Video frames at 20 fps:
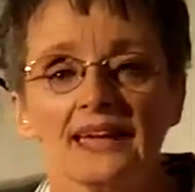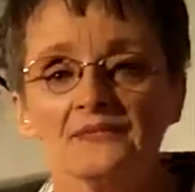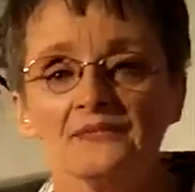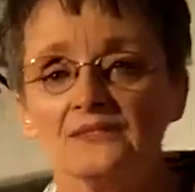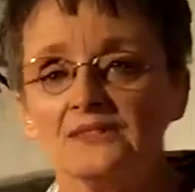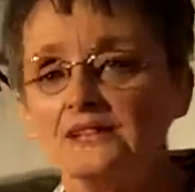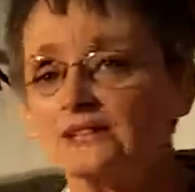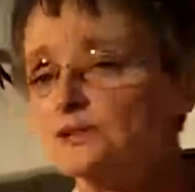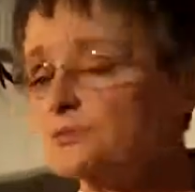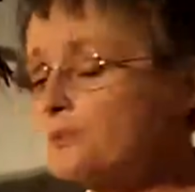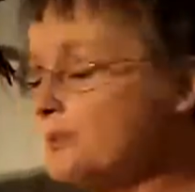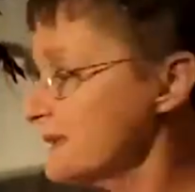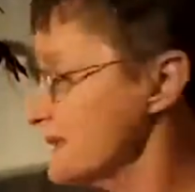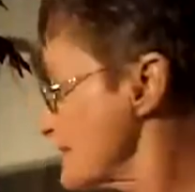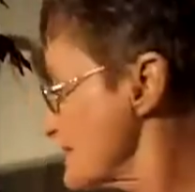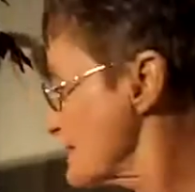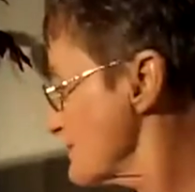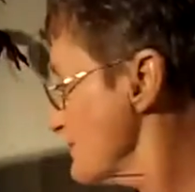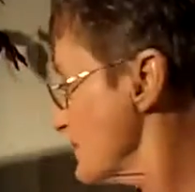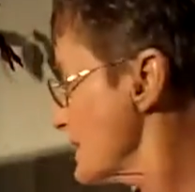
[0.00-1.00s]
And this
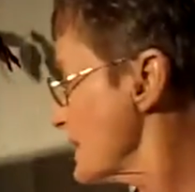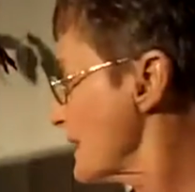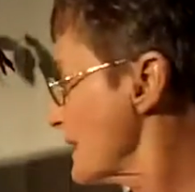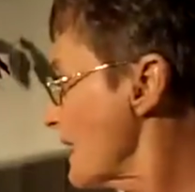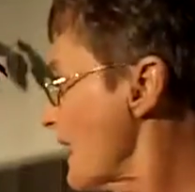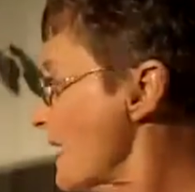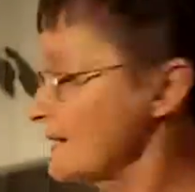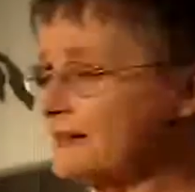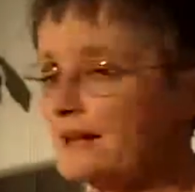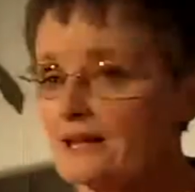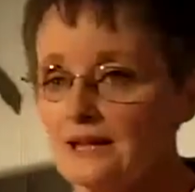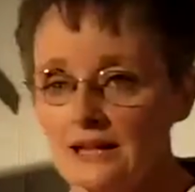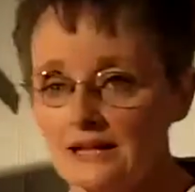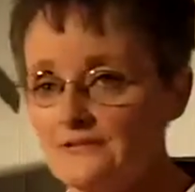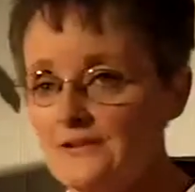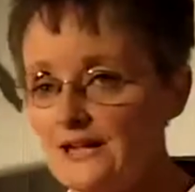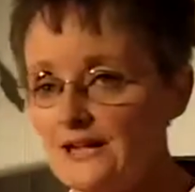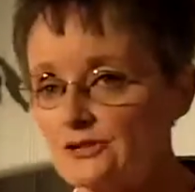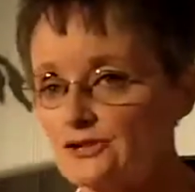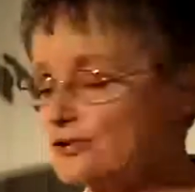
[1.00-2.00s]
one is funny.
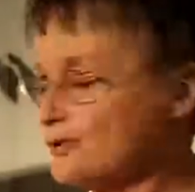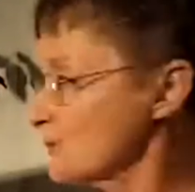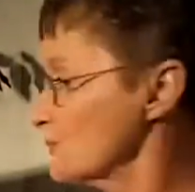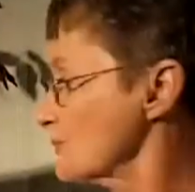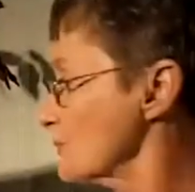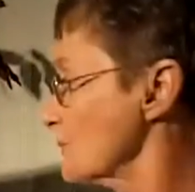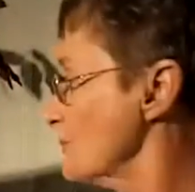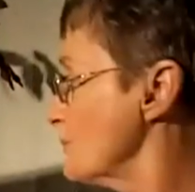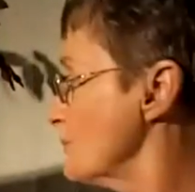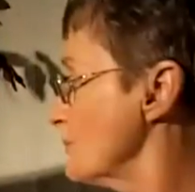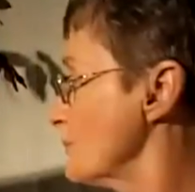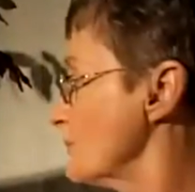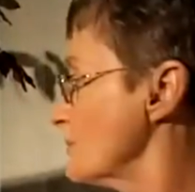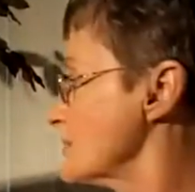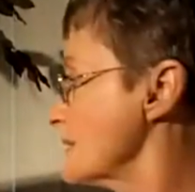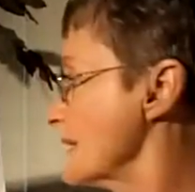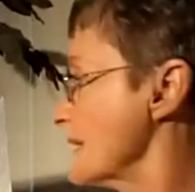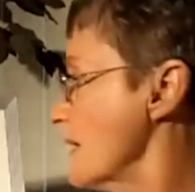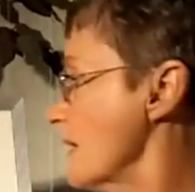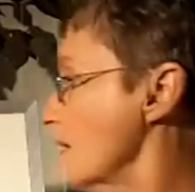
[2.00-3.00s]
I've had children who
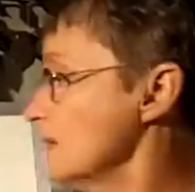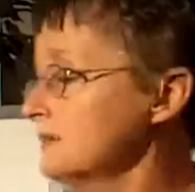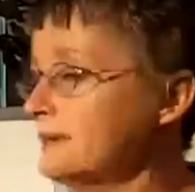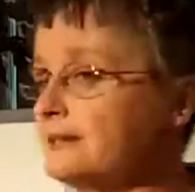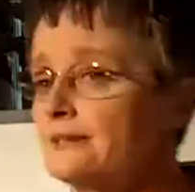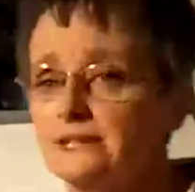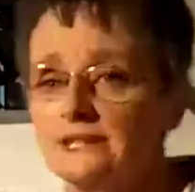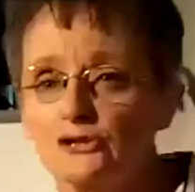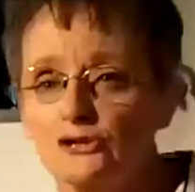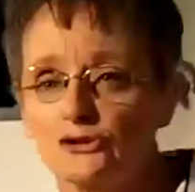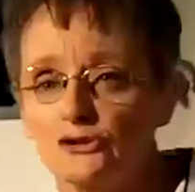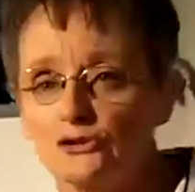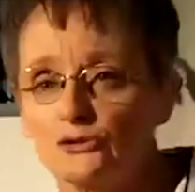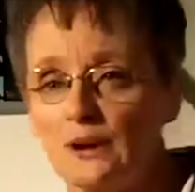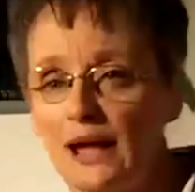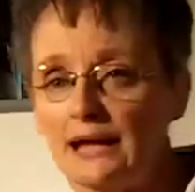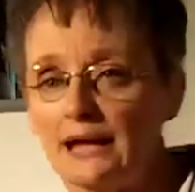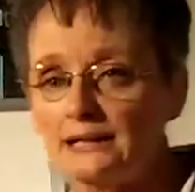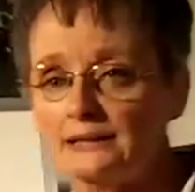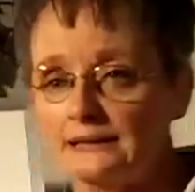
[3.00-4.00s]
could say all of these
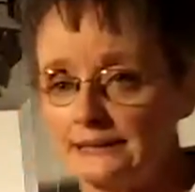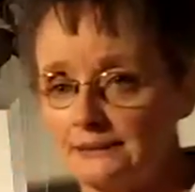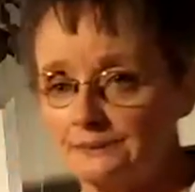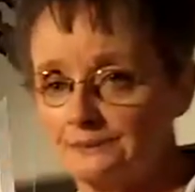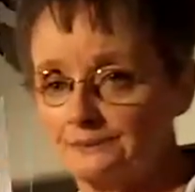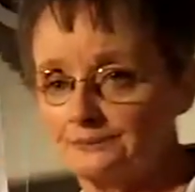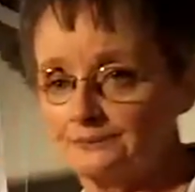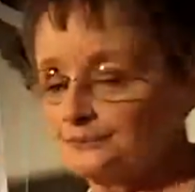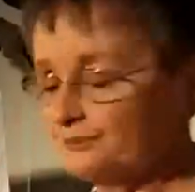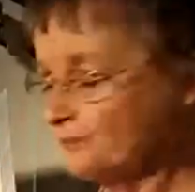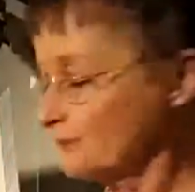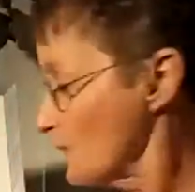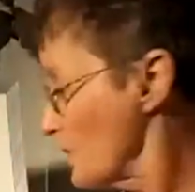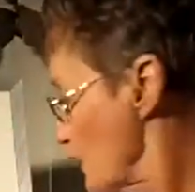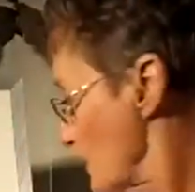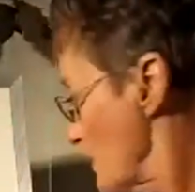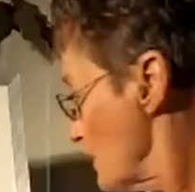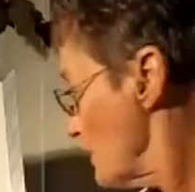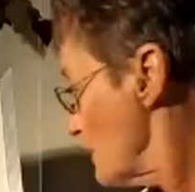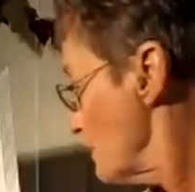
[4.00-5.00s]
correctly,
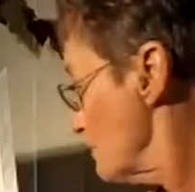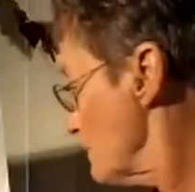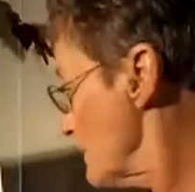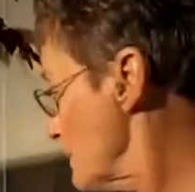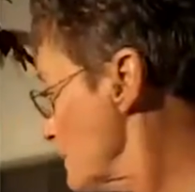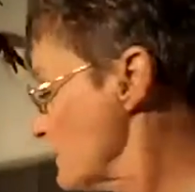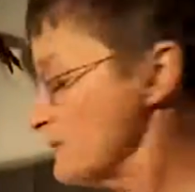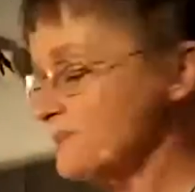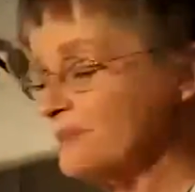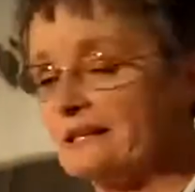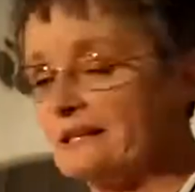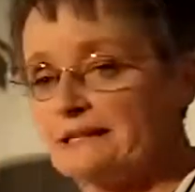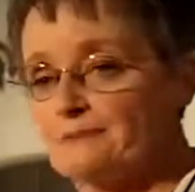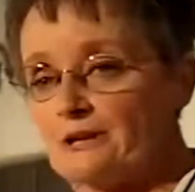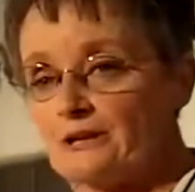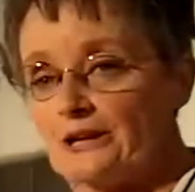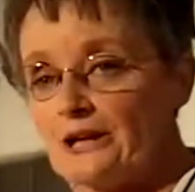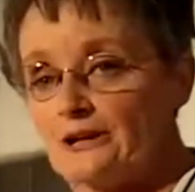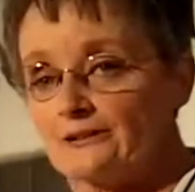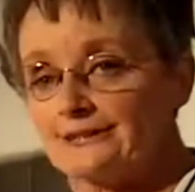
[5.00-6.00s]
but would
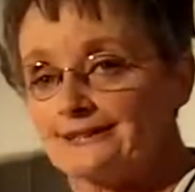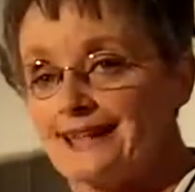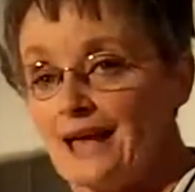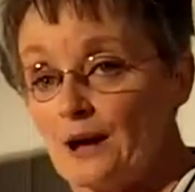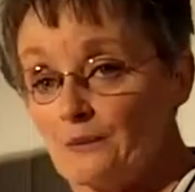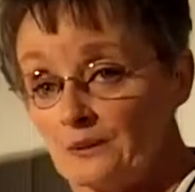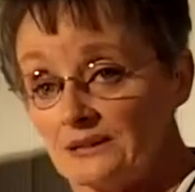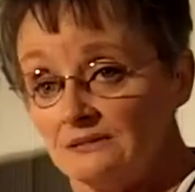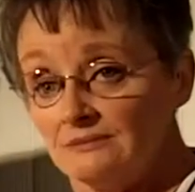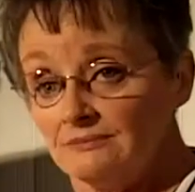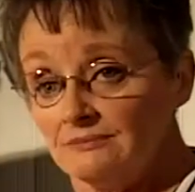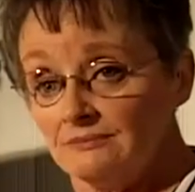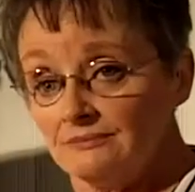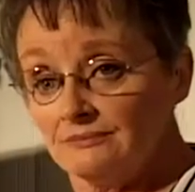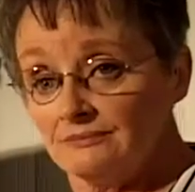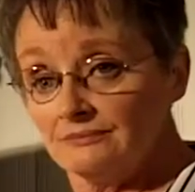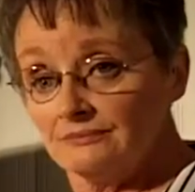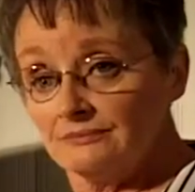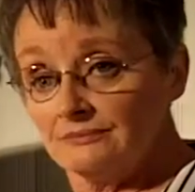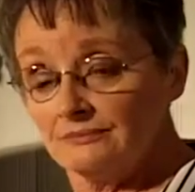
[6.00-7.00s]
mispronounce that one.
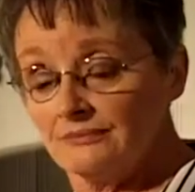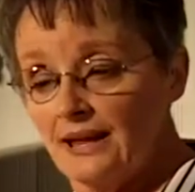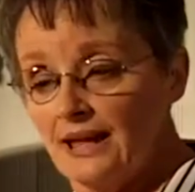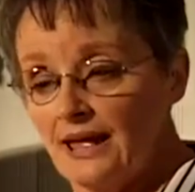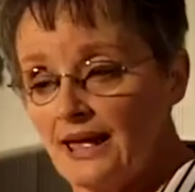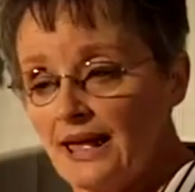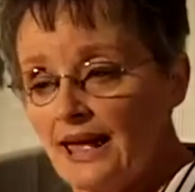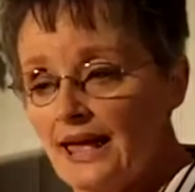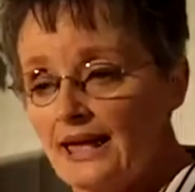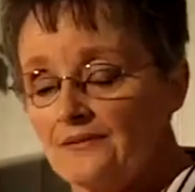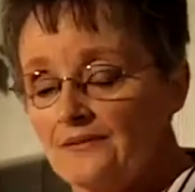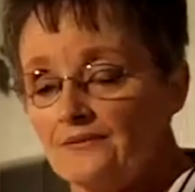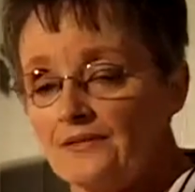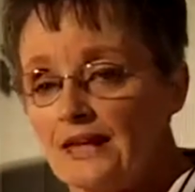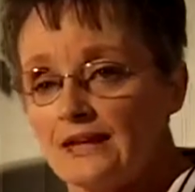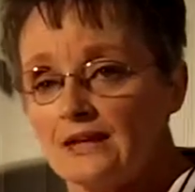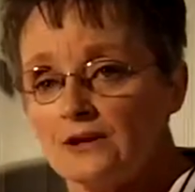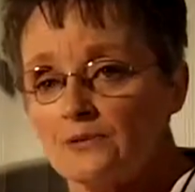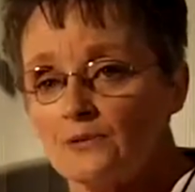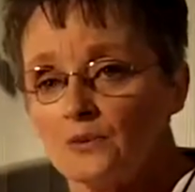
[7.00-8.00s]
And
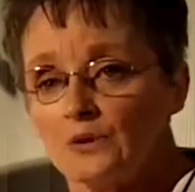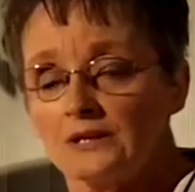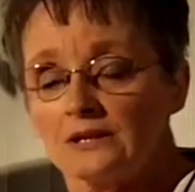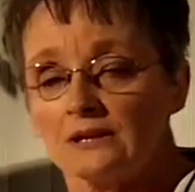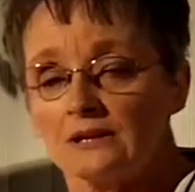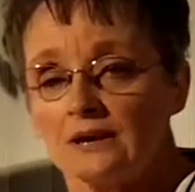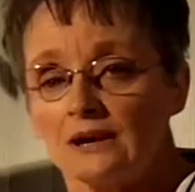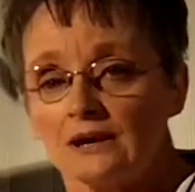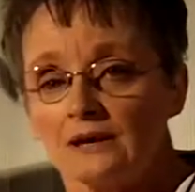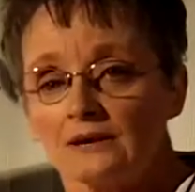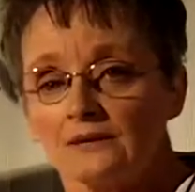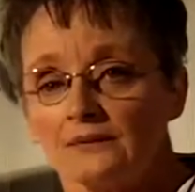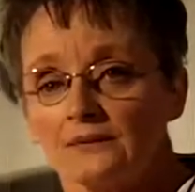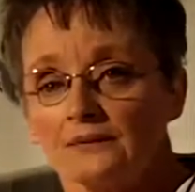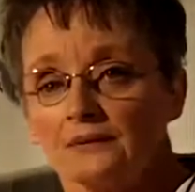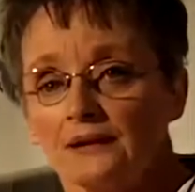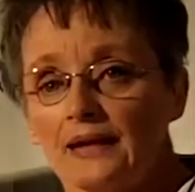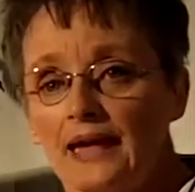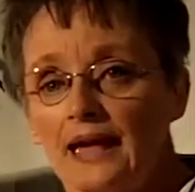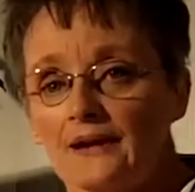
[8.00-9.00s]
they would
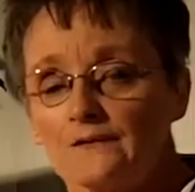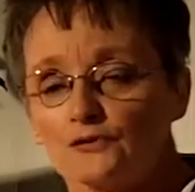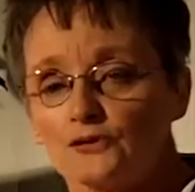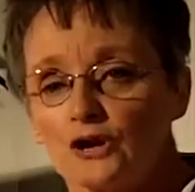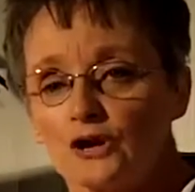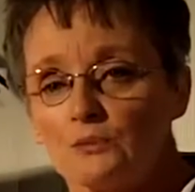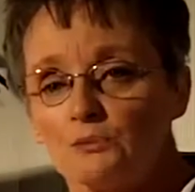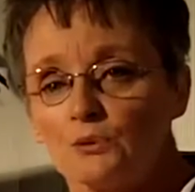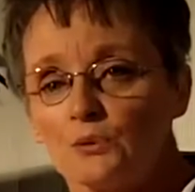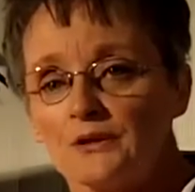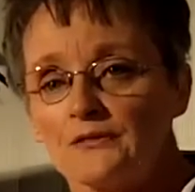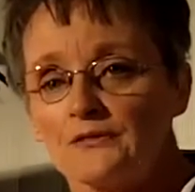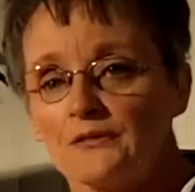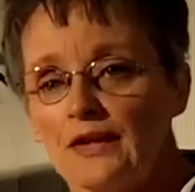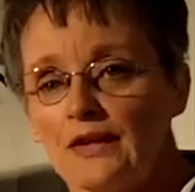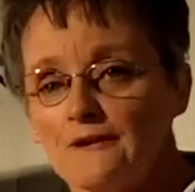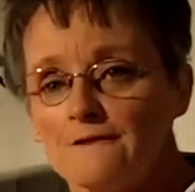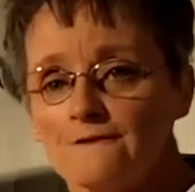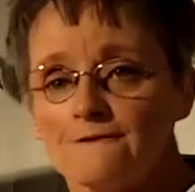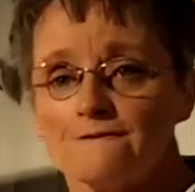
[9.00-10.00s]
have trouble with
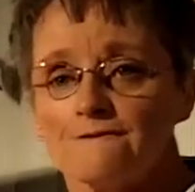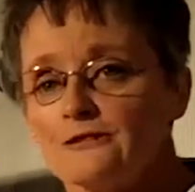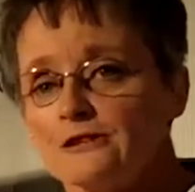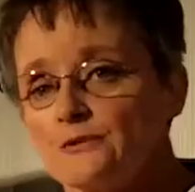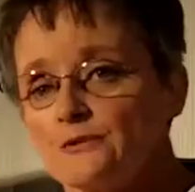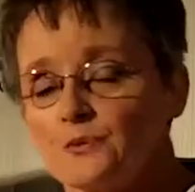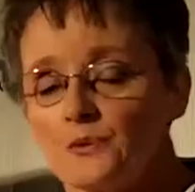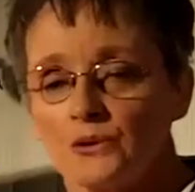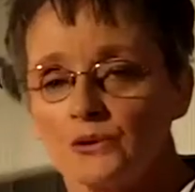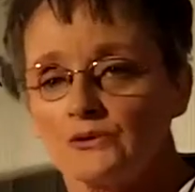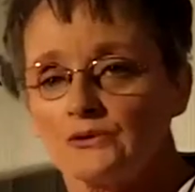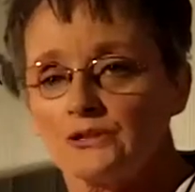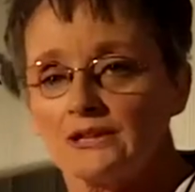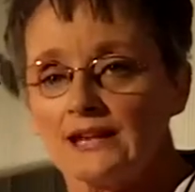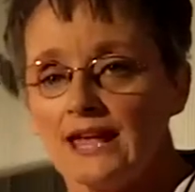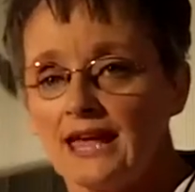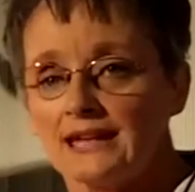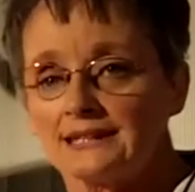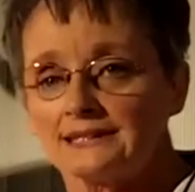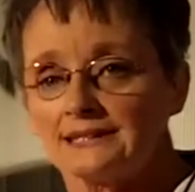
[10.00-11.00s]
every word
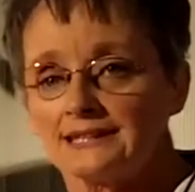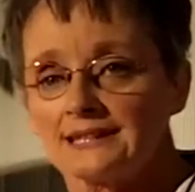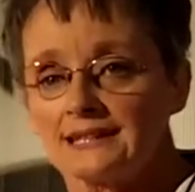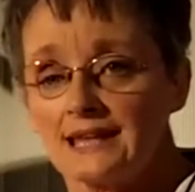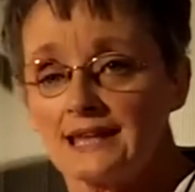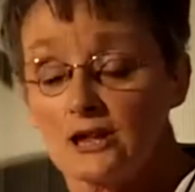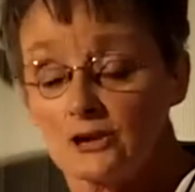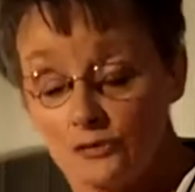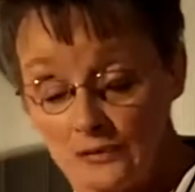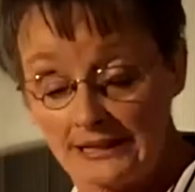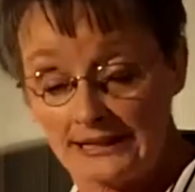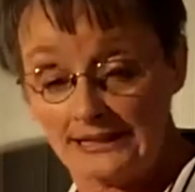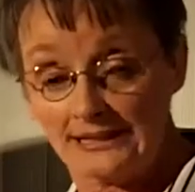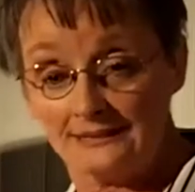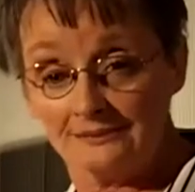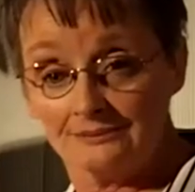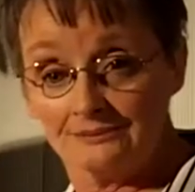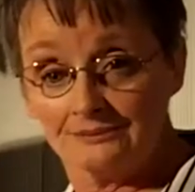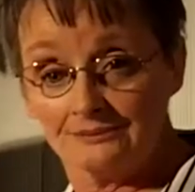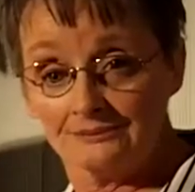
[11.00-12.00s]
that had this letter in
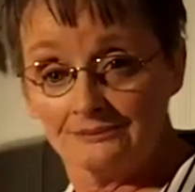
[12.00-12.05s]
it.